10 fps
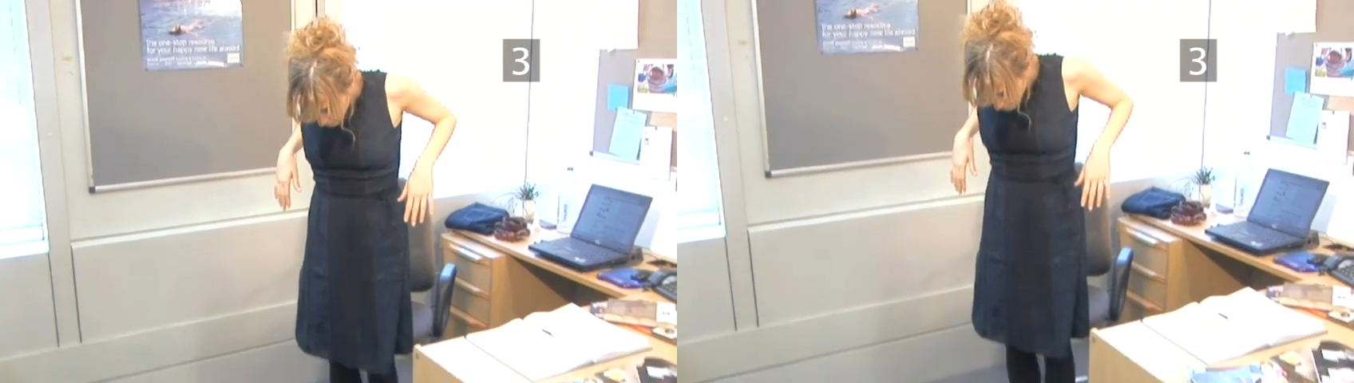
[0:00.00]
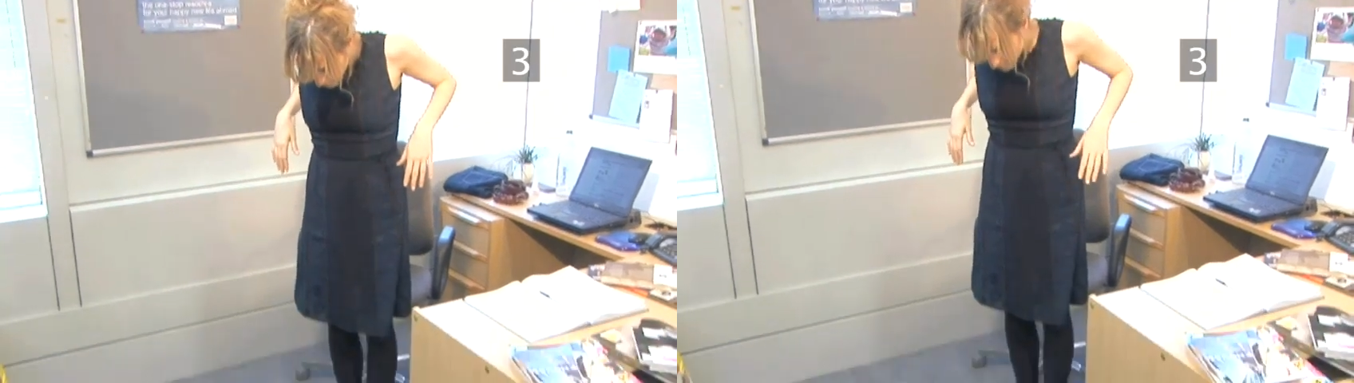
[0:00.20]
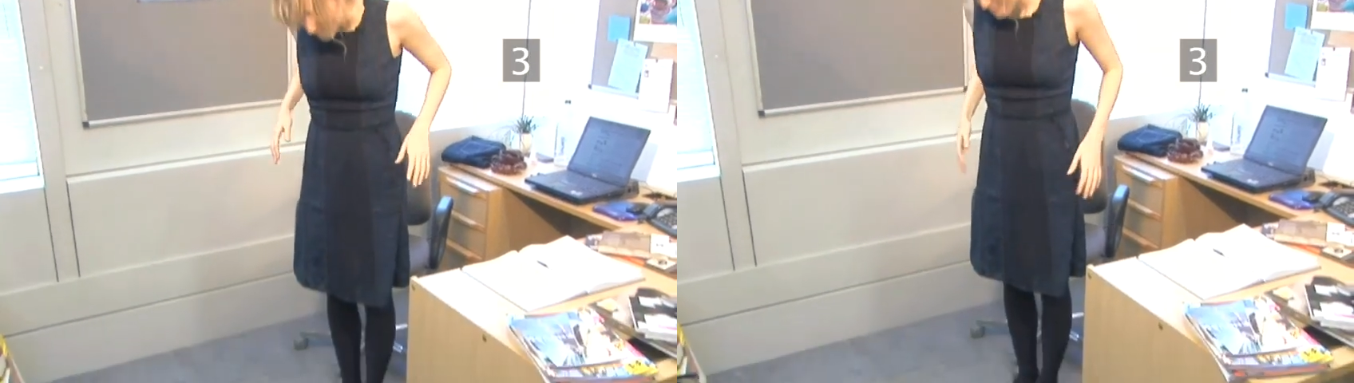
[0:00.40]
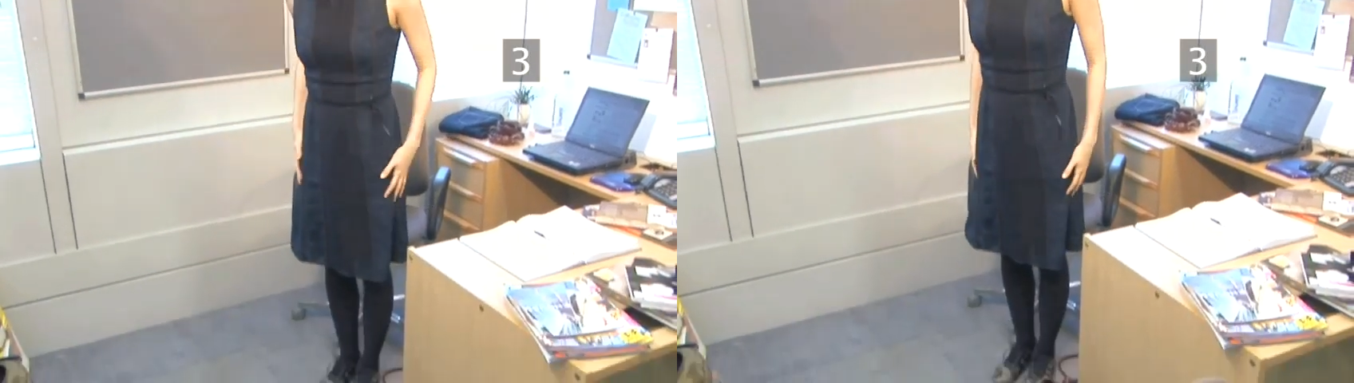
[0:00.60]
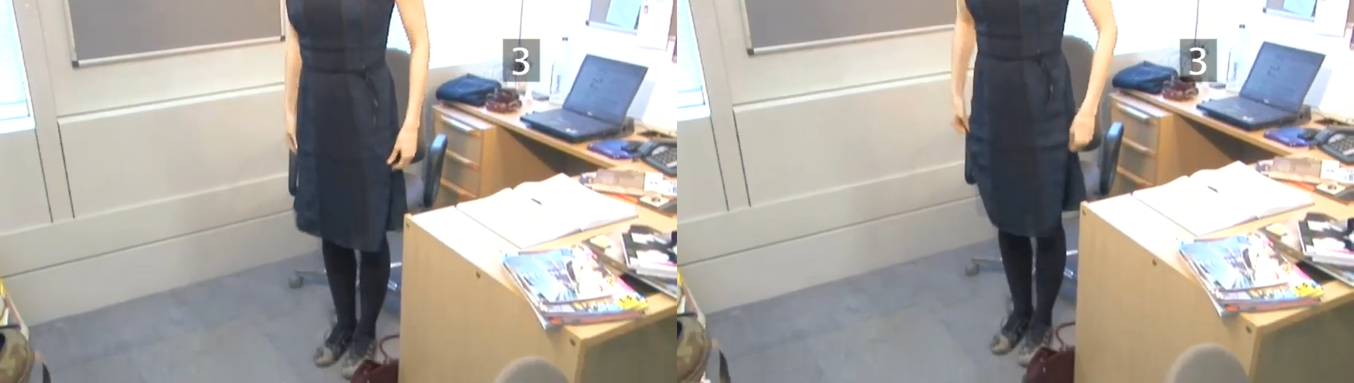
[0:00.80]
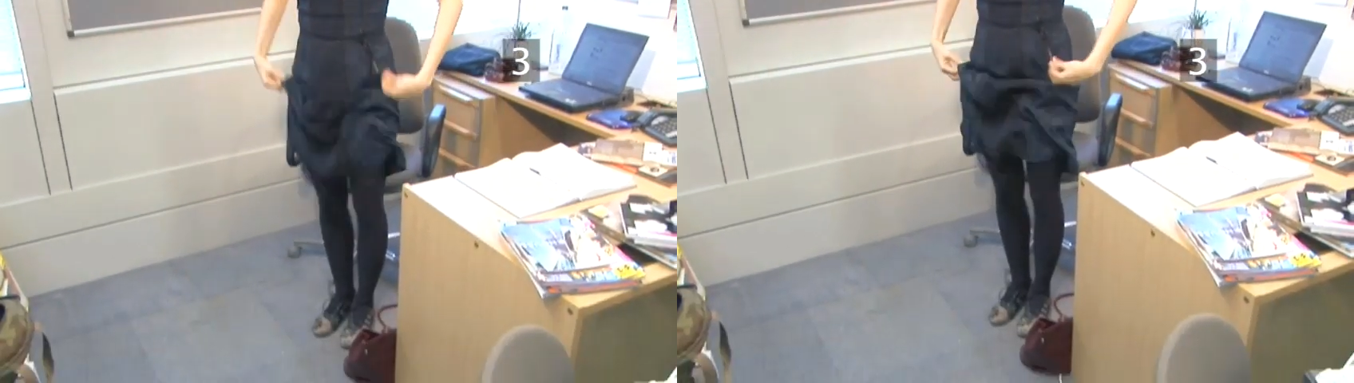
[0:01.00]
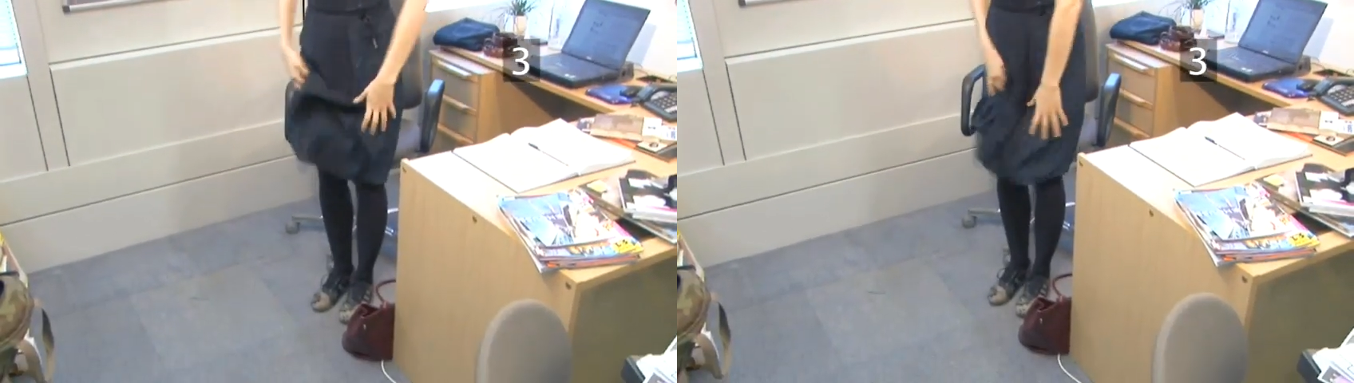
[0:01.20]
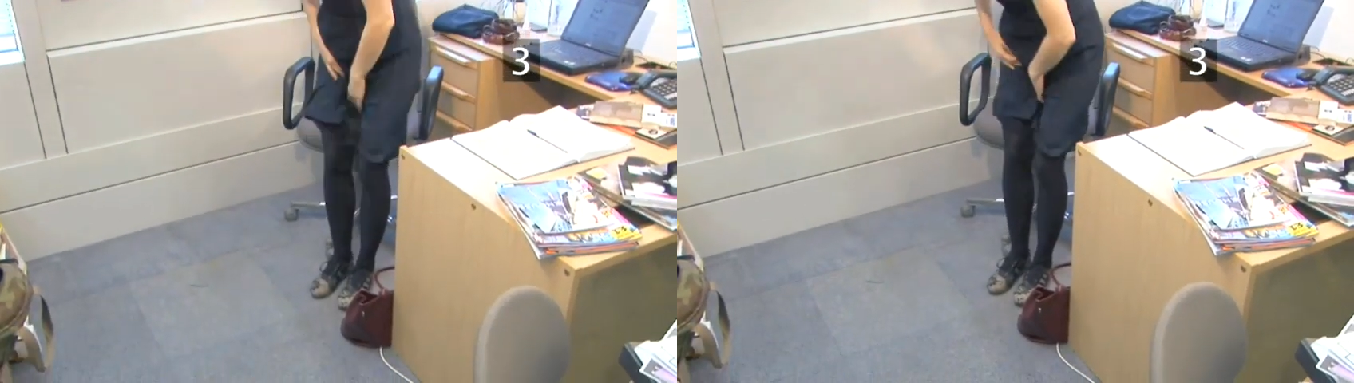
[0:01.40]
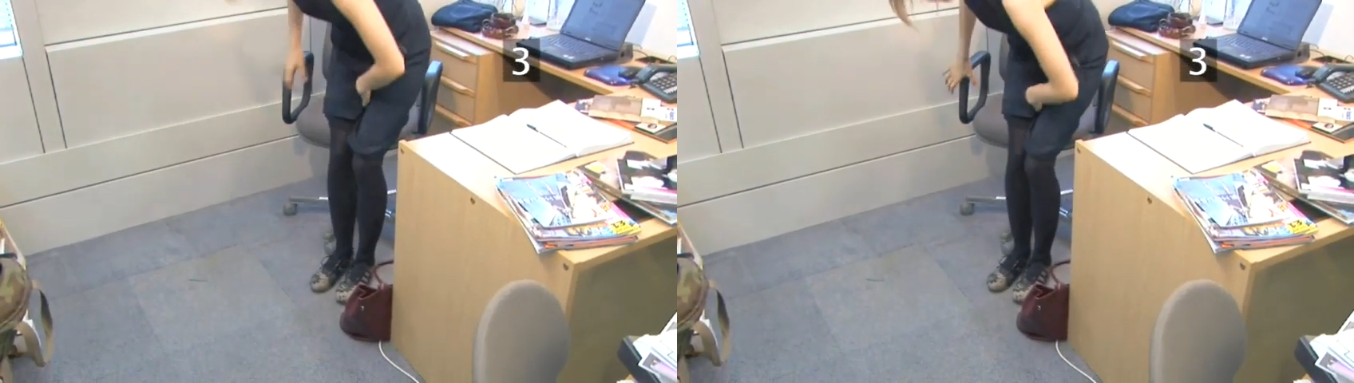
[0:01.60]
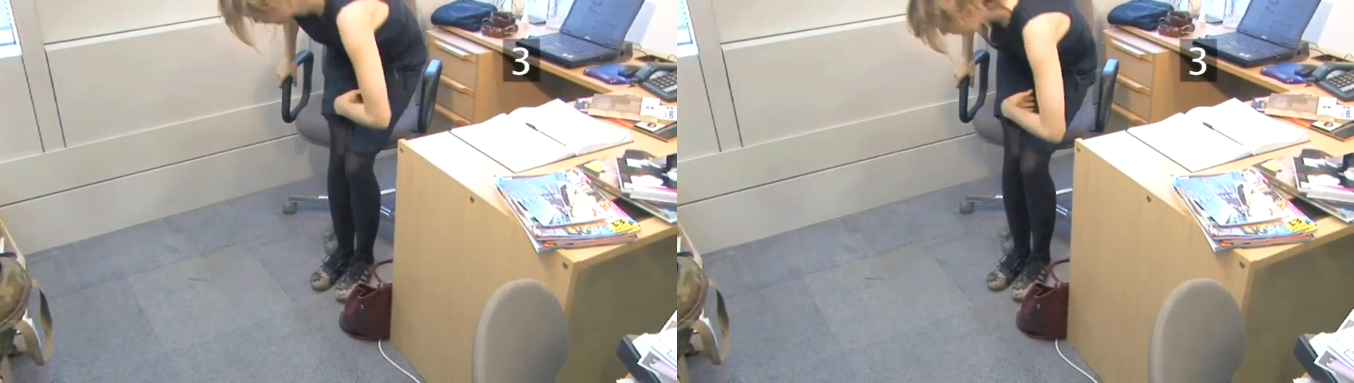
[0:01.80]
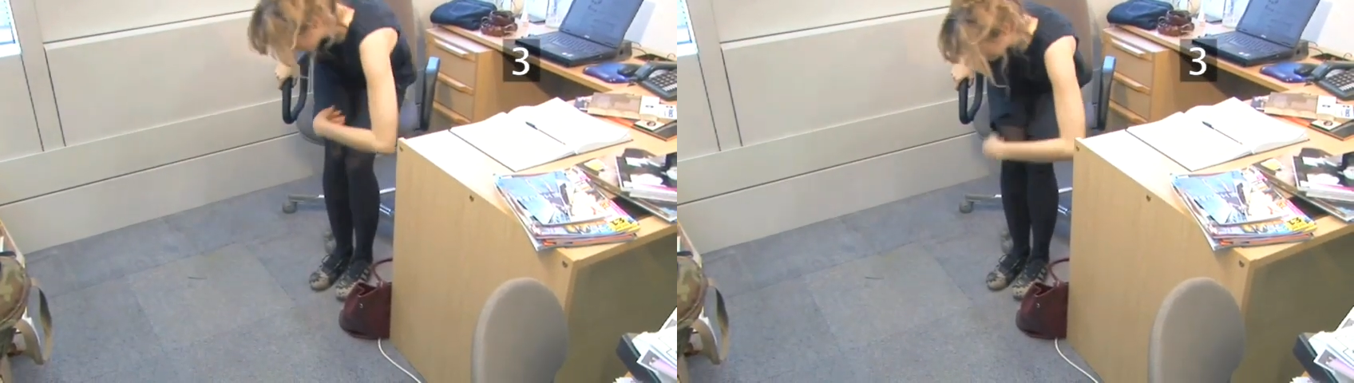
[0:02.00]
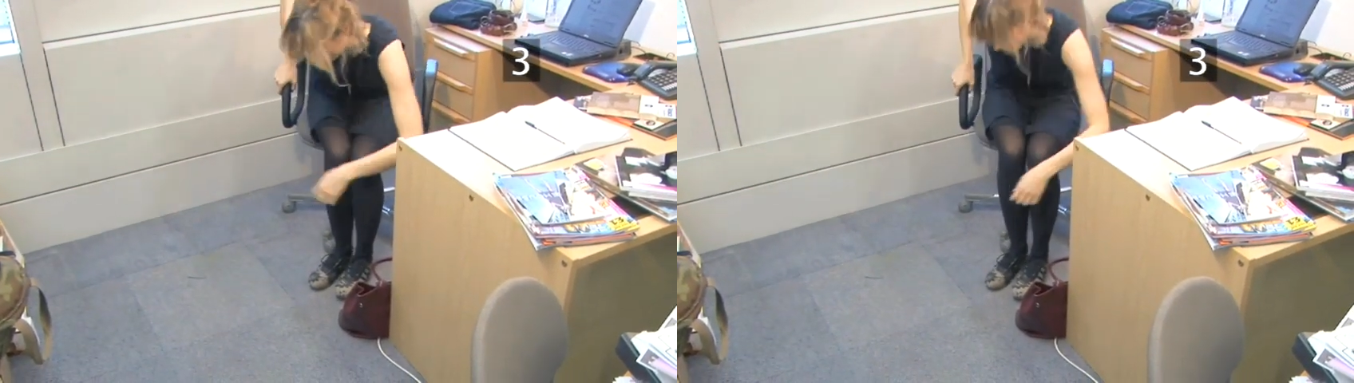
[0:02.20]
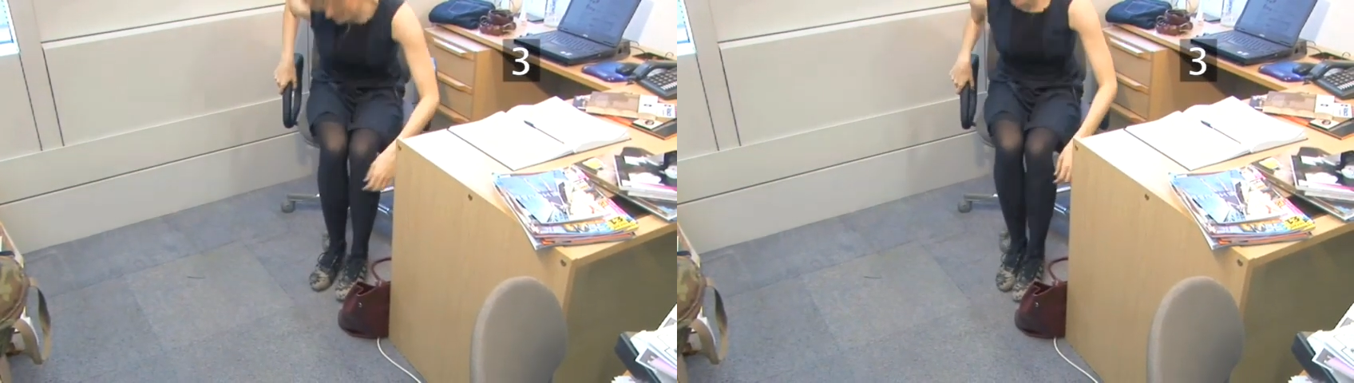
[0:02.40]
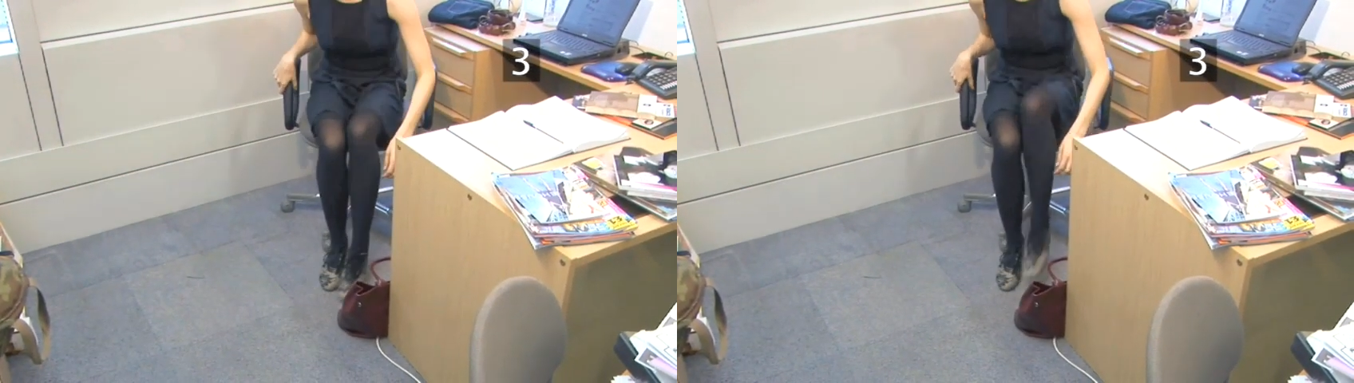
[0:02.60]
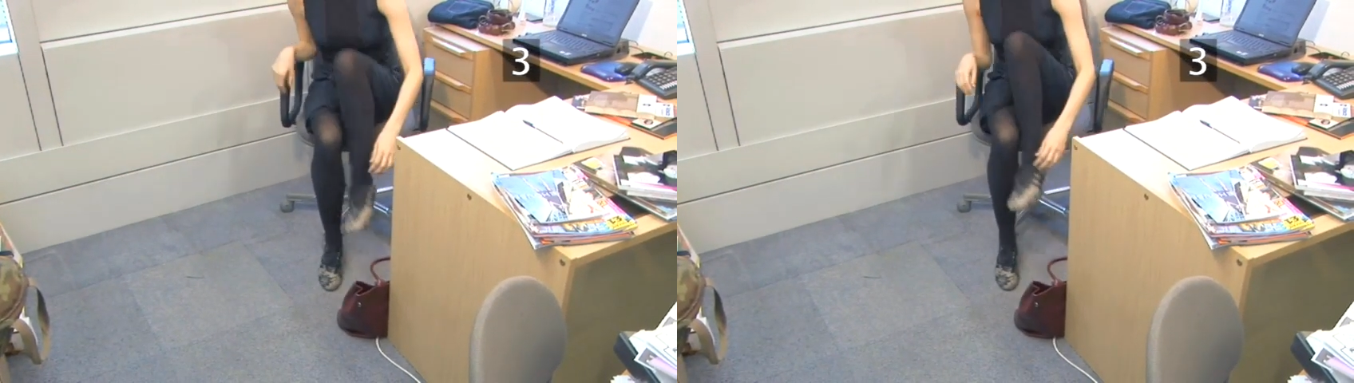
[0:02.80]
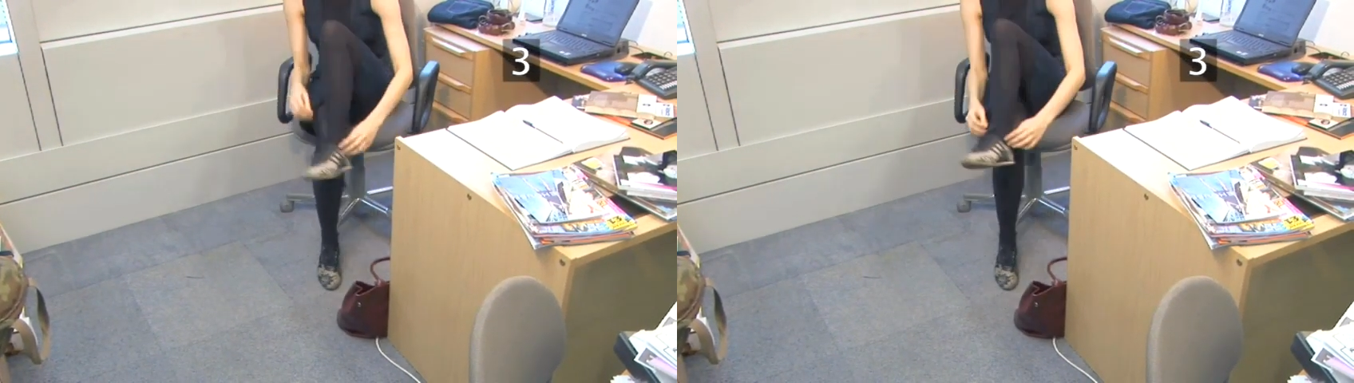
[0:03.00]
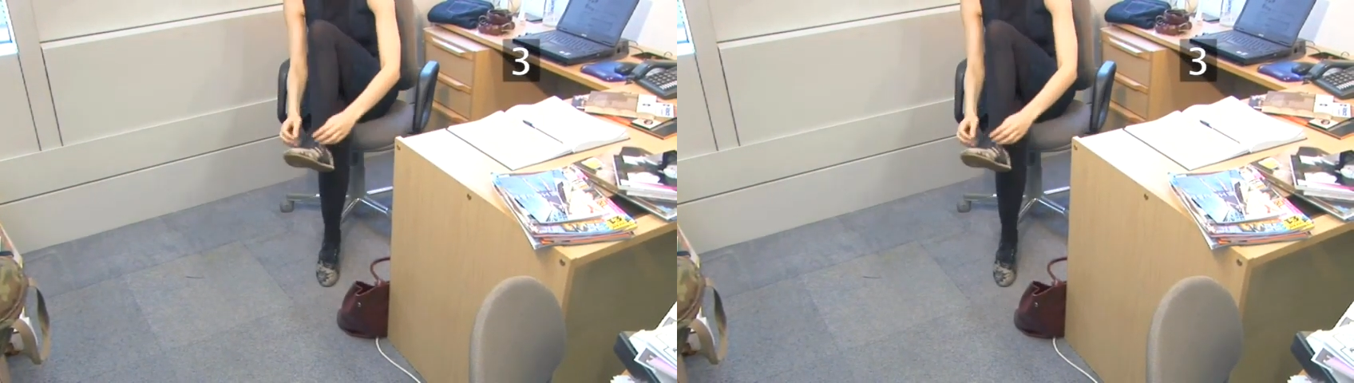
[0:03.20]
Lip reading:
[unreadable: no face in view]